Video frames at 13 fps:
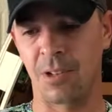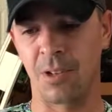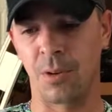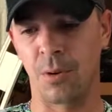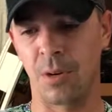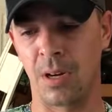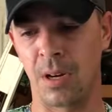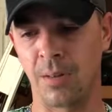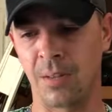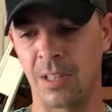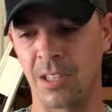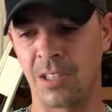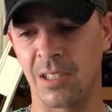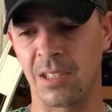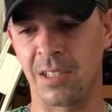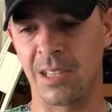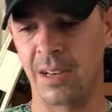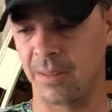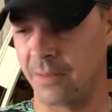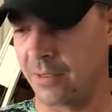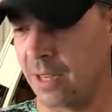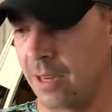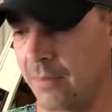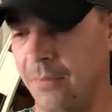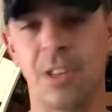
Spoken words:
So get you a set of